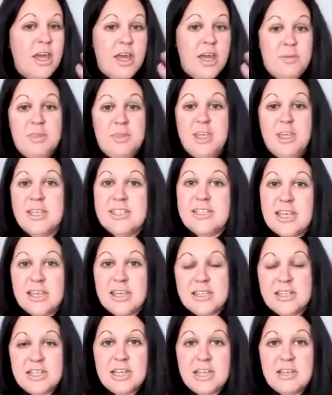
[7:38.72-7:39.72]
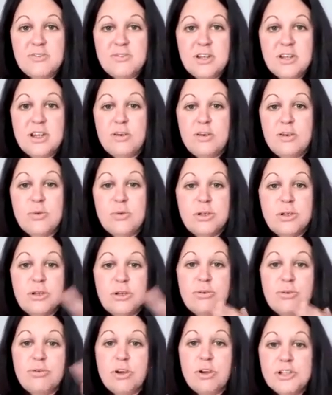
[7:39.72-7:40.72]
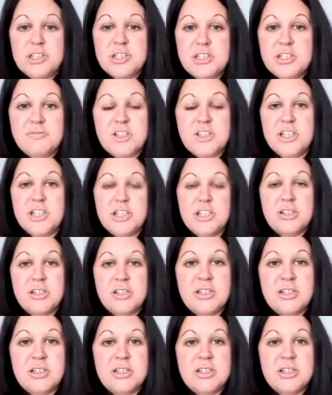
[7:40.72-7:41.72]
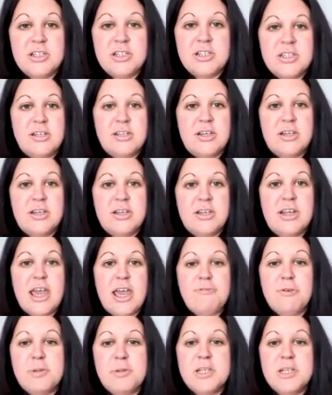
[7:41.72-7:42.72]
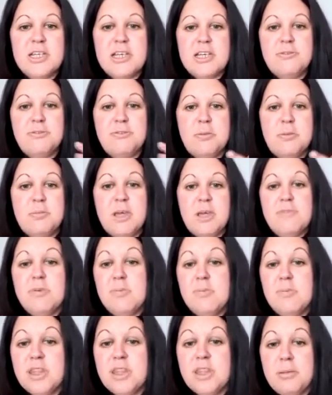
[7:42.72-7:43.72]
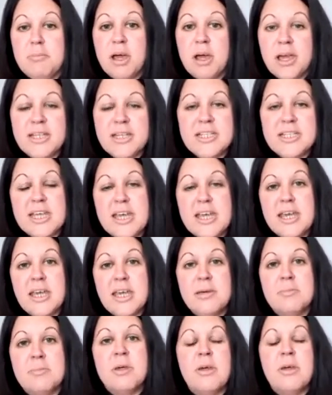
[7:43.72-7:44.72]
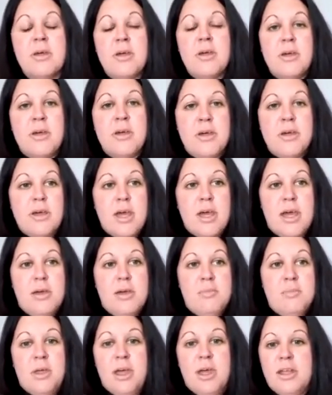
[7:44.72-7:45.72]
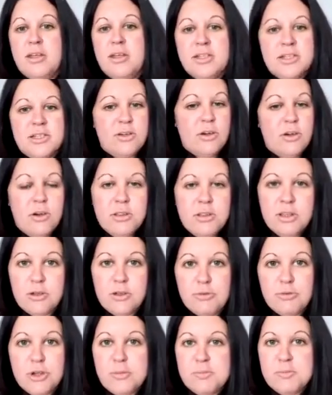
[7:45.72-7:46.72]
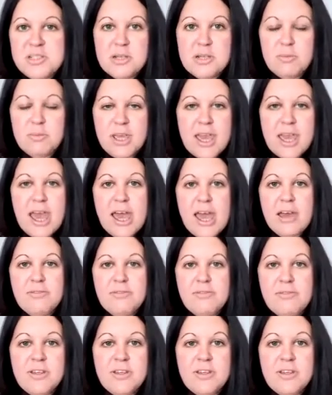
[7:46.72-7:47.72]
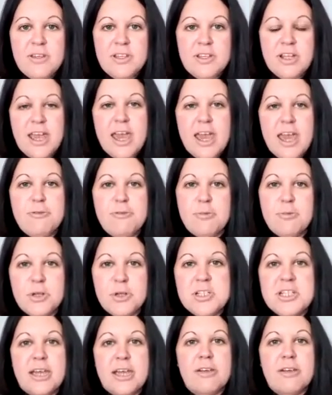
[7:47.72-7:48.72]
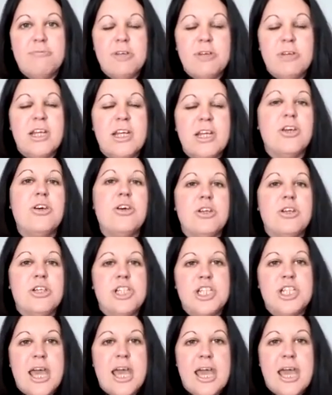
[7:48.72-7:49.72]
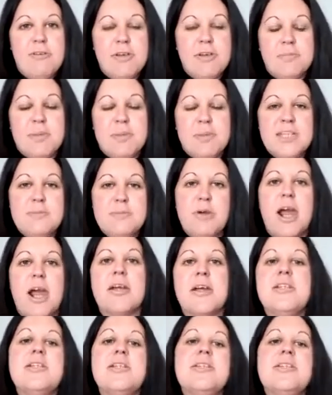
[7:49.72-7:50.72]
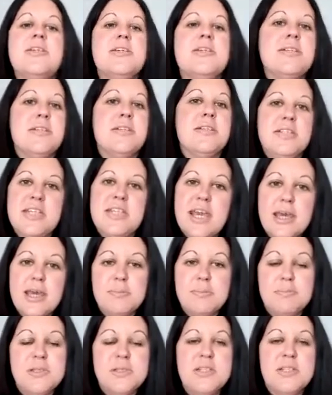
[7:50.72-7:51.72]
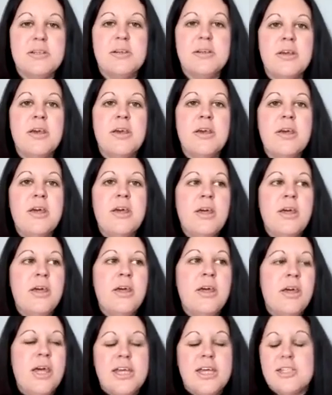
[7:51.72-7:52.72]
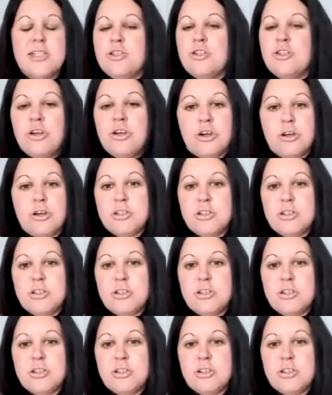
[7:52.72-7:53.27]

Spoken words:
the executive and all the cross divisions and everybody from even within my team, and on the groups that we have it, like everyone's like really good at sharing best practices and tips, and it's not